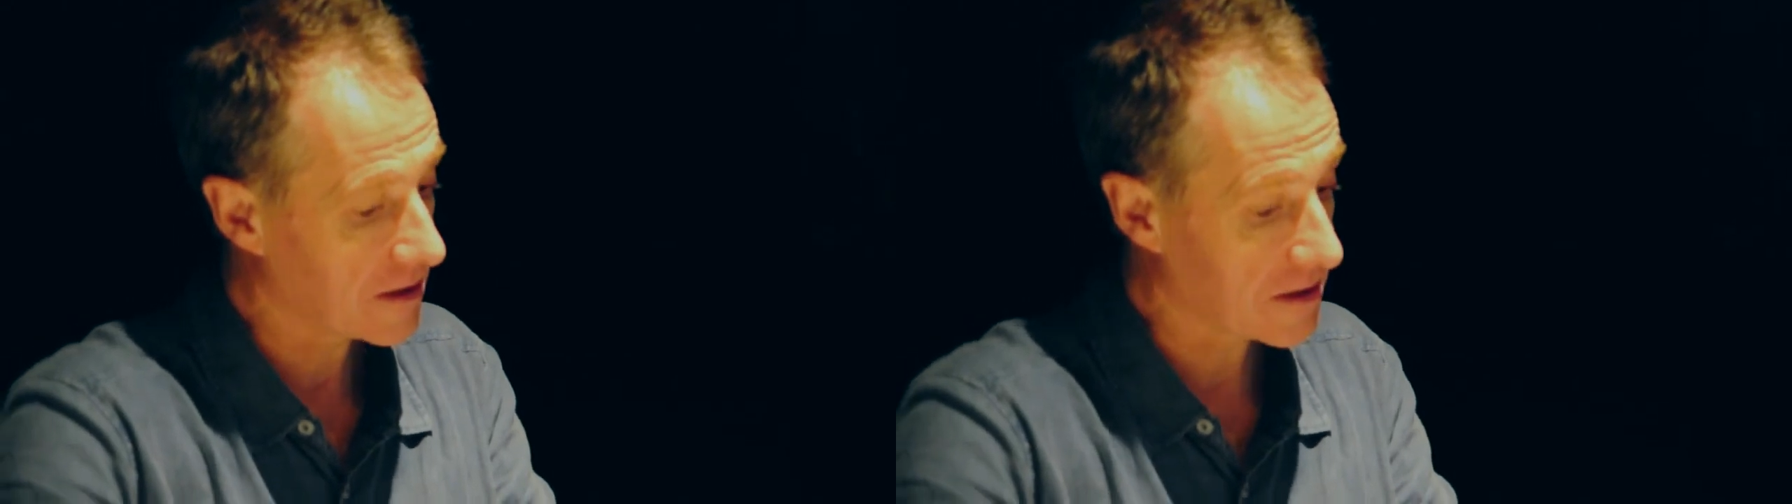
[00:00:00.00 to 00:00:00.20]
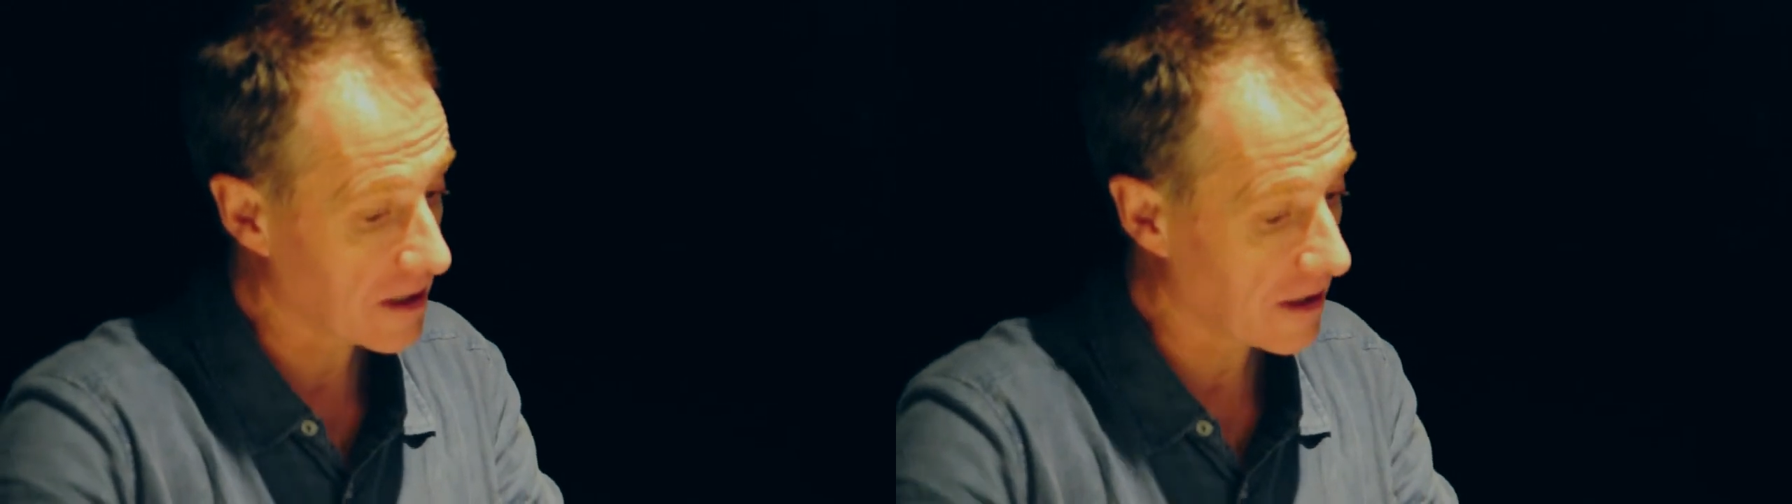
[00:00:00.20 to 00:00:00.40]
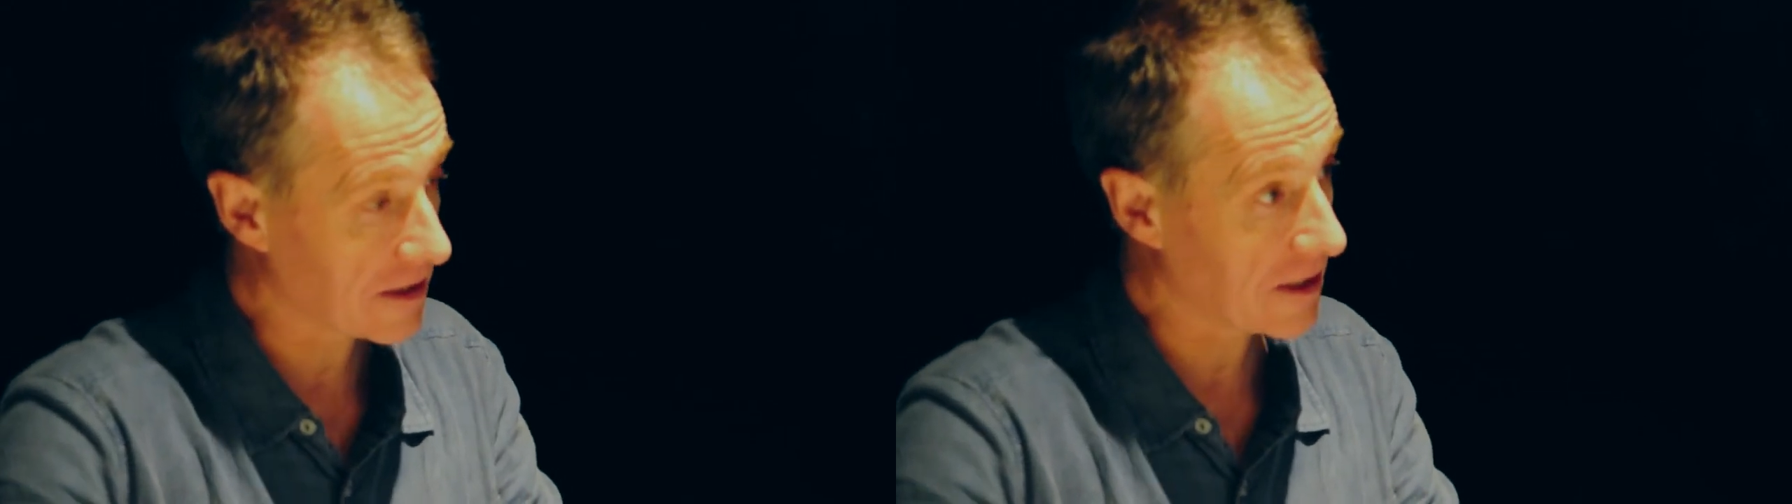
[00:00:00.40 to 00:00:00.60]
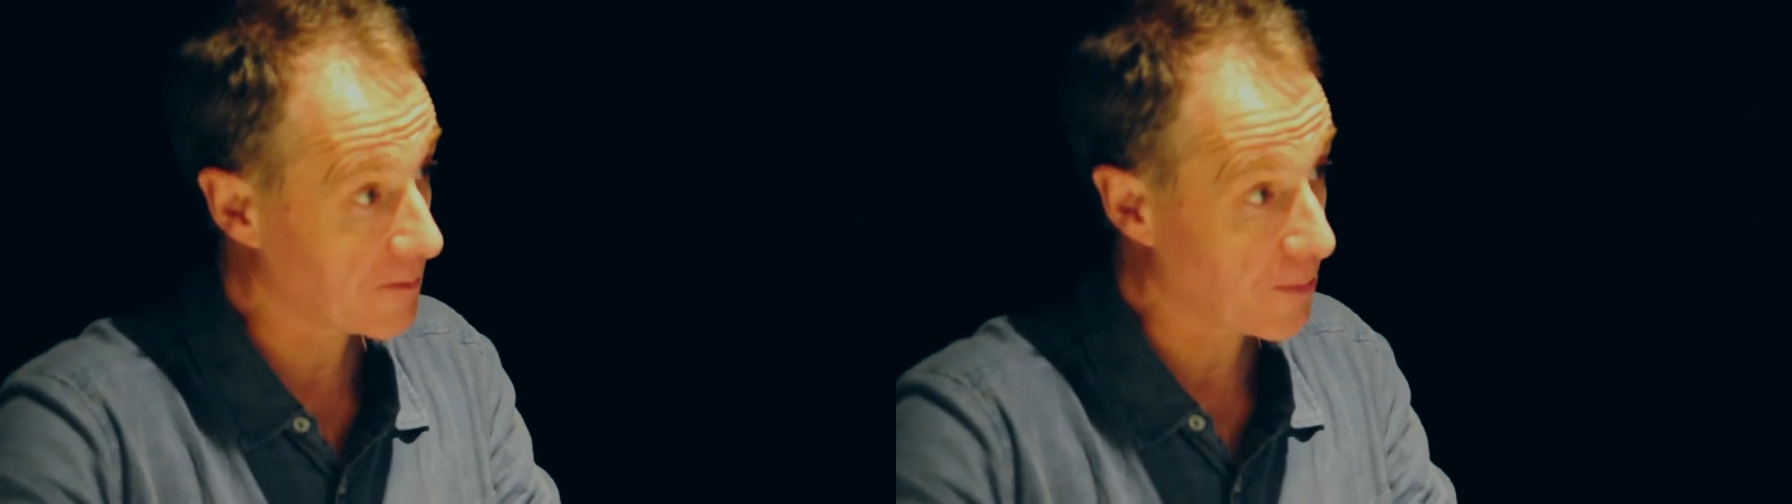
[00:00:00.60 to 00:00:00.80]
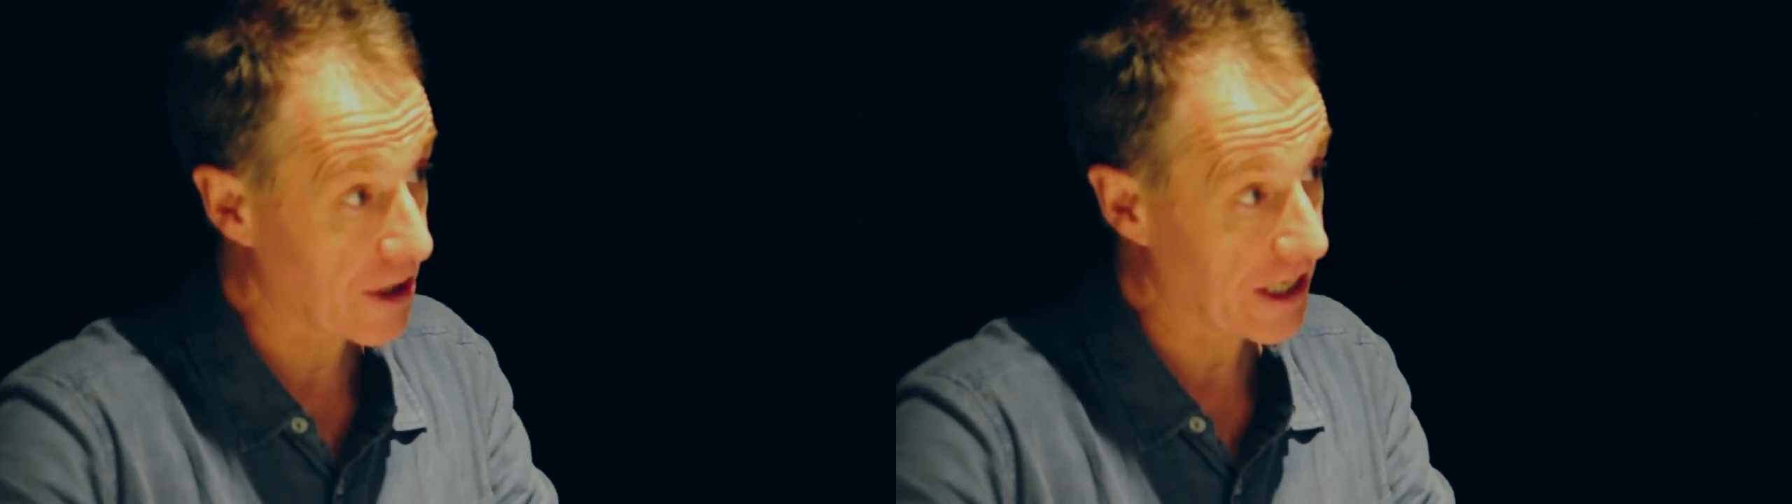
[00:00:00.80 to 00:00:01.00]

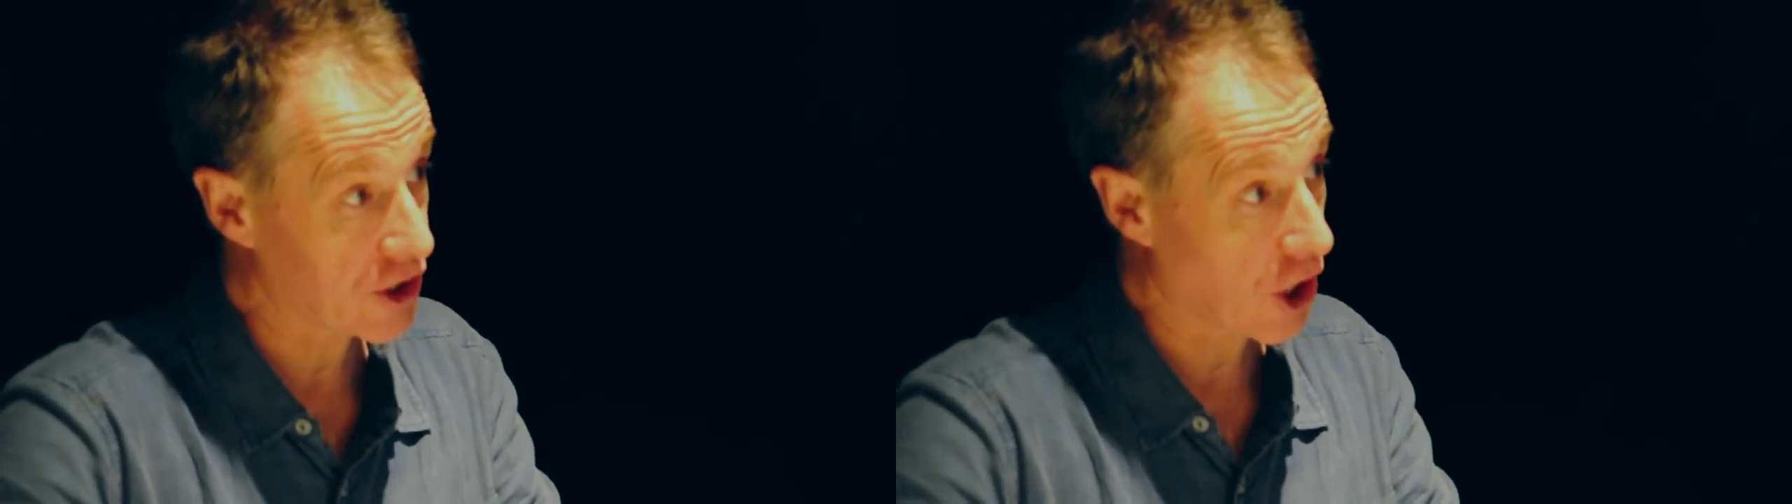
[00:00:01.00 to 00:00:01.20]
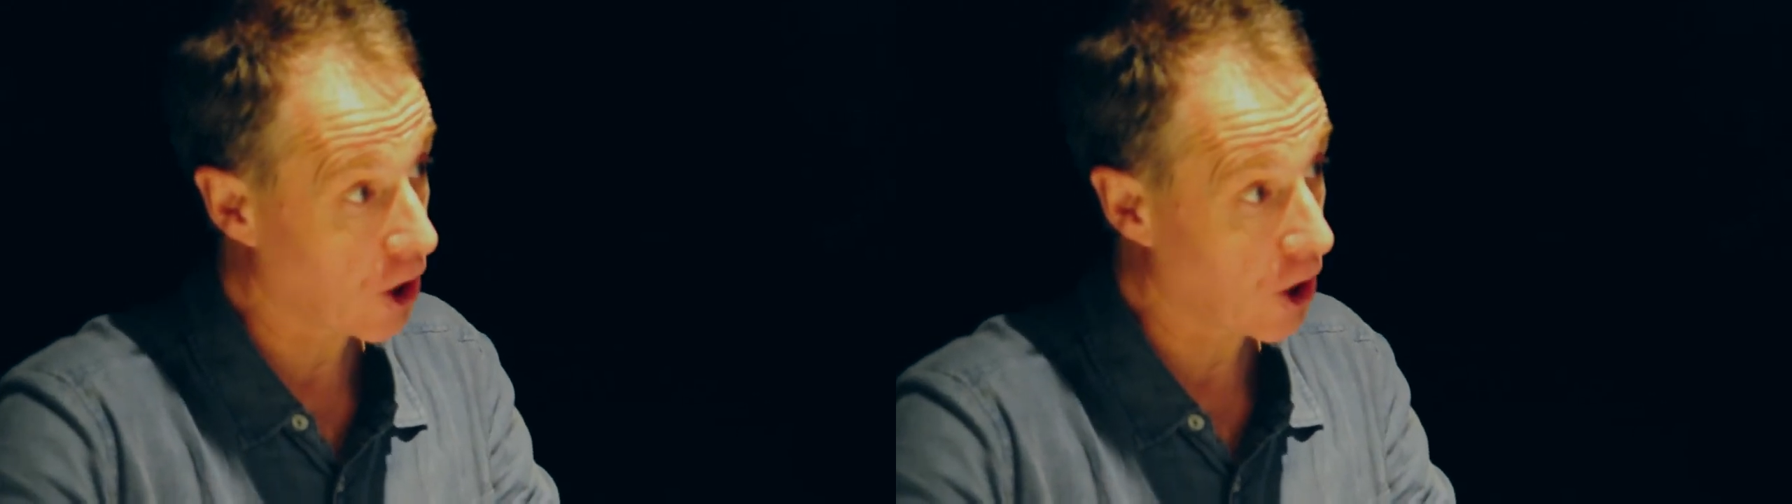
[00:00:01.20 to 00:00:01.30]
starting to preach